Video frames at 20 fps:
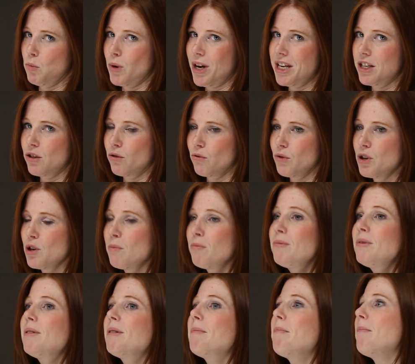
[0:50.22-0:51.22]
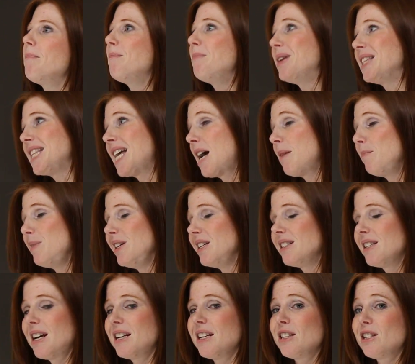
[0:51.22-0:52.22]
and brighten a room, but that
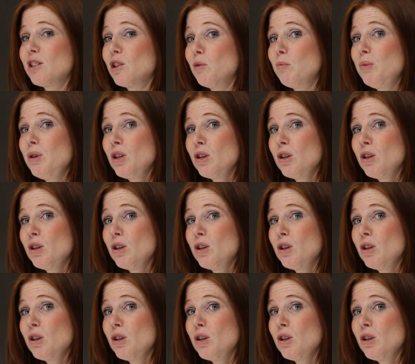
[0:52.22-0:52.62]
being said, it's still